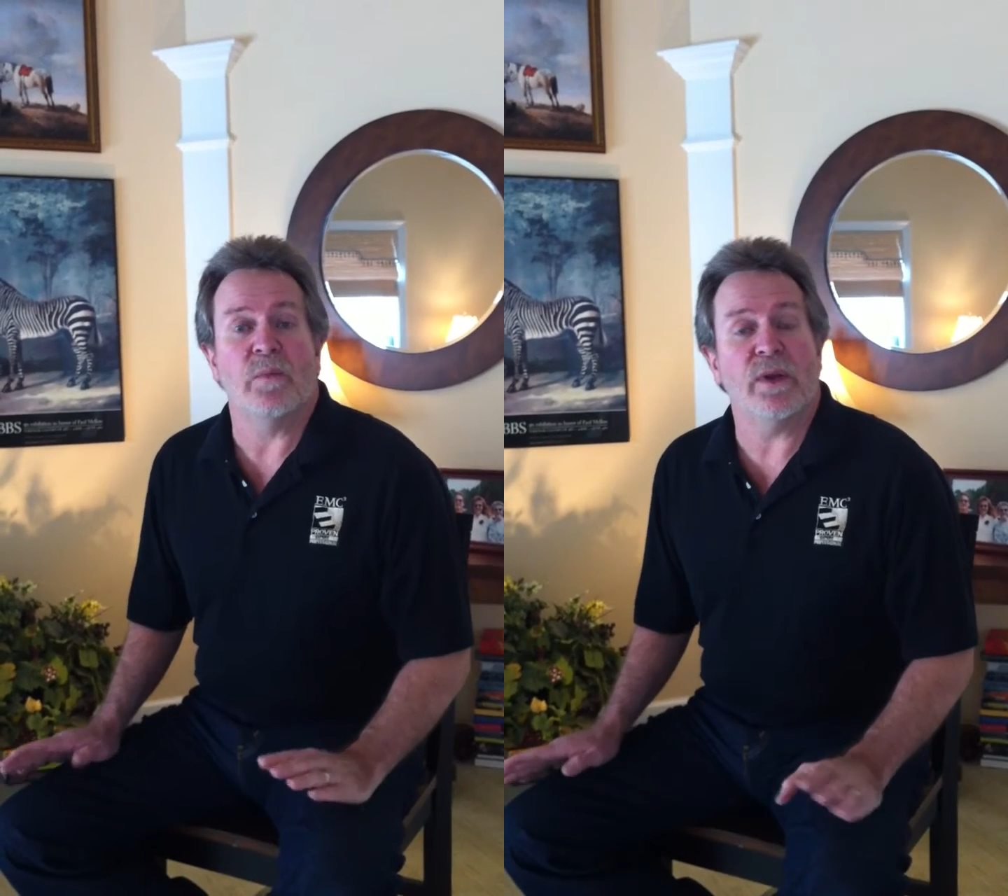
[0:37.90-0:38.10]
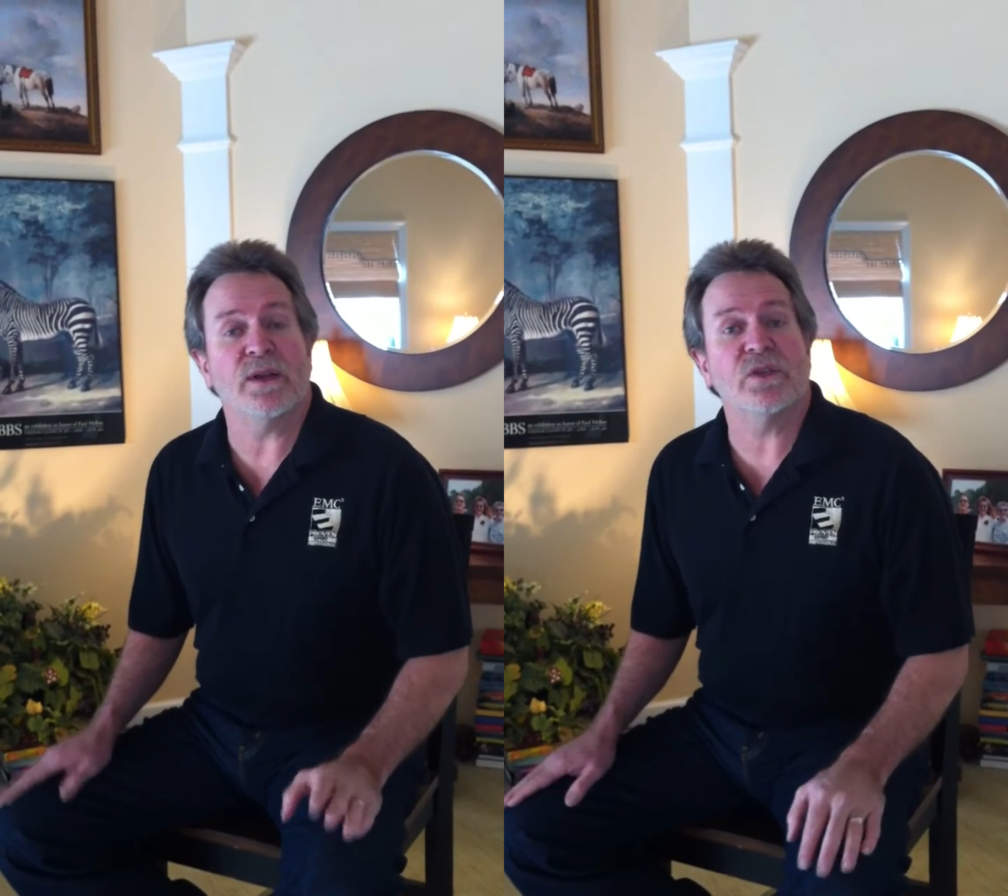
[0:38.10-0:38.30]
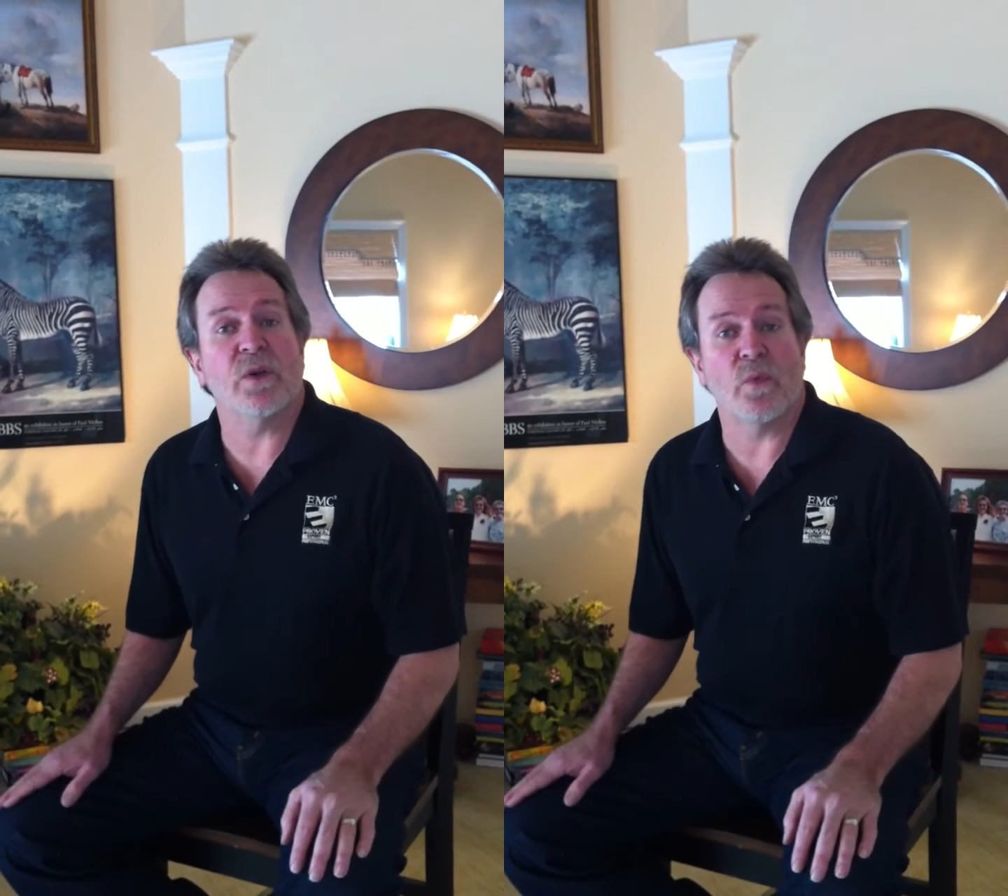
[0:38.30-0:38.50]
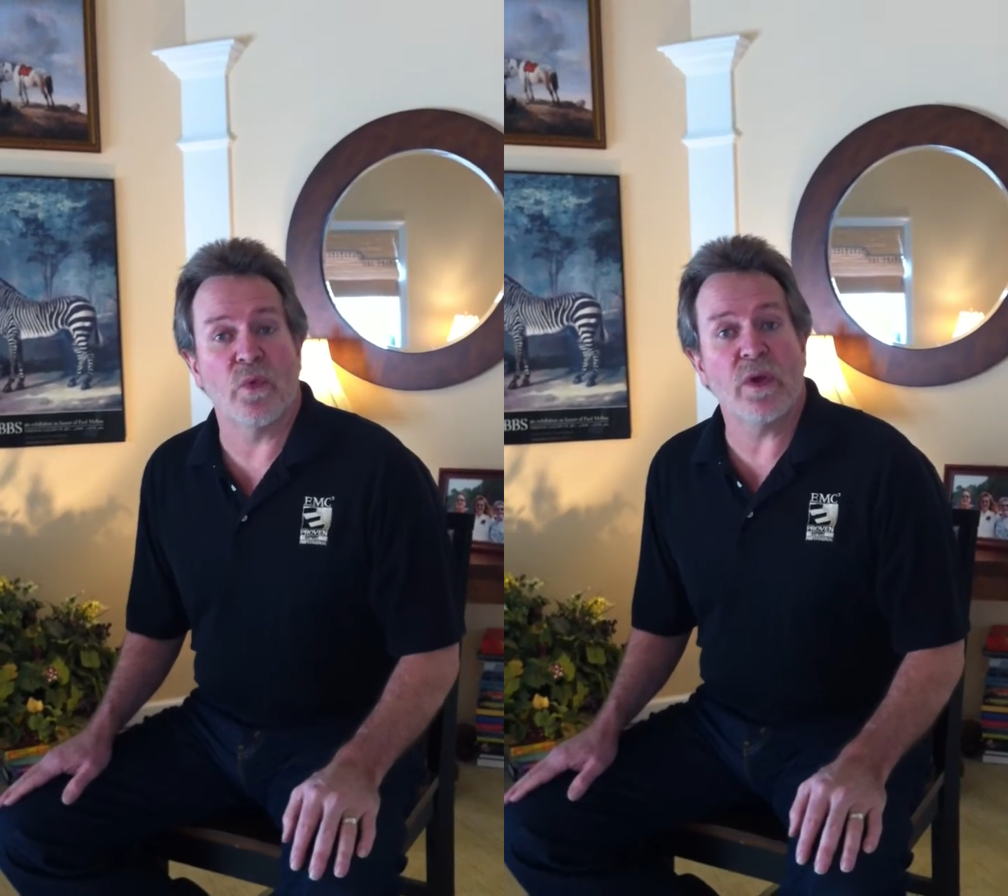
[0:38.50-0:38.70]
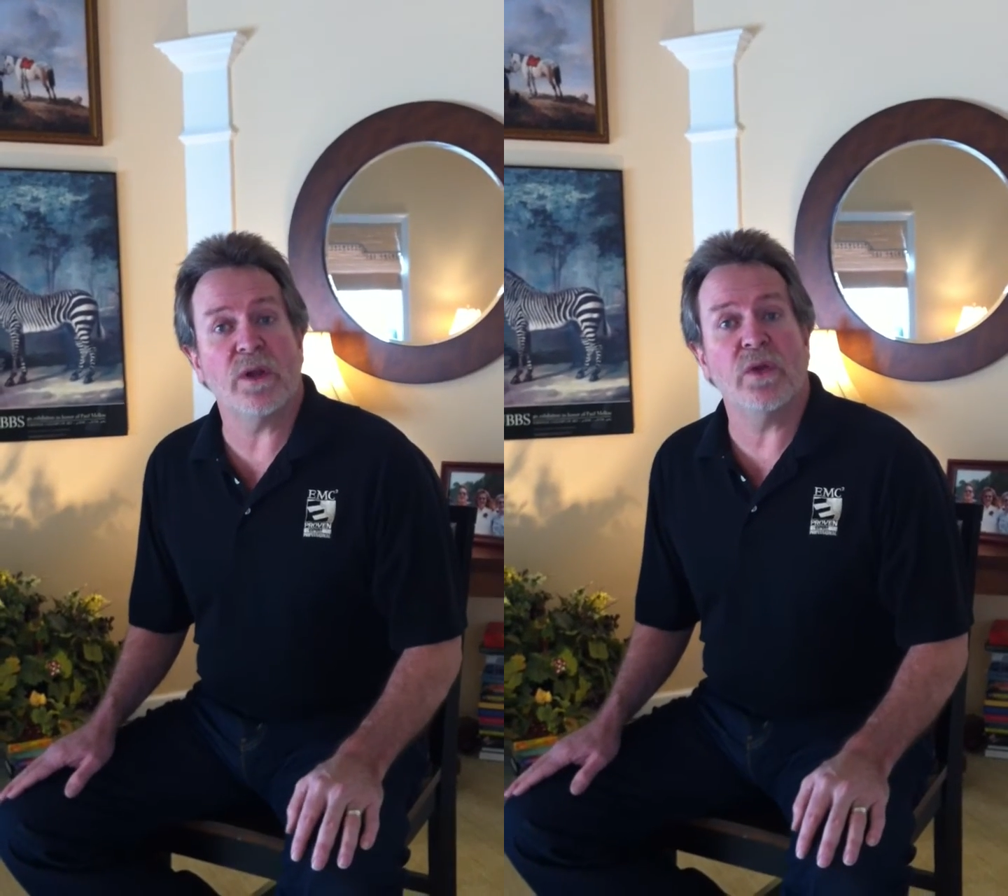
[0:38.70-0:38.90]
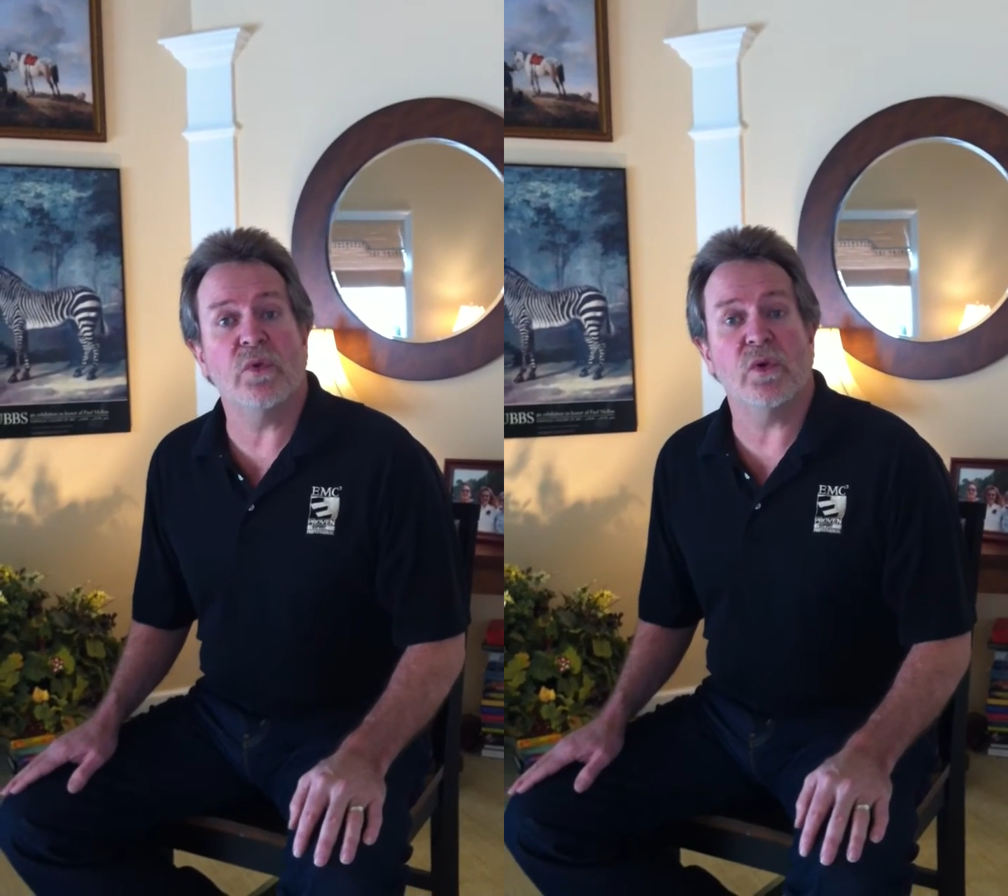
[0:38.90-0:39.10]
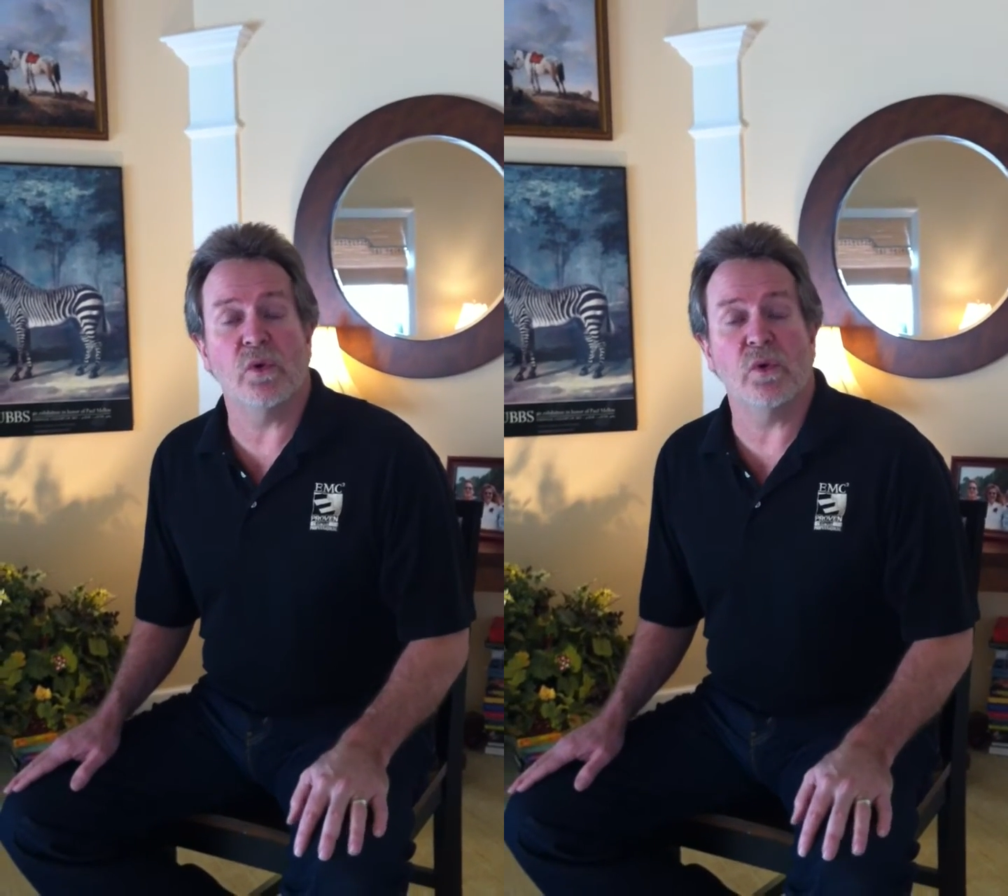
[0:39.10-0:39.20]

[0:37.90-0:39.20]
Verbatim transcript: plus some really new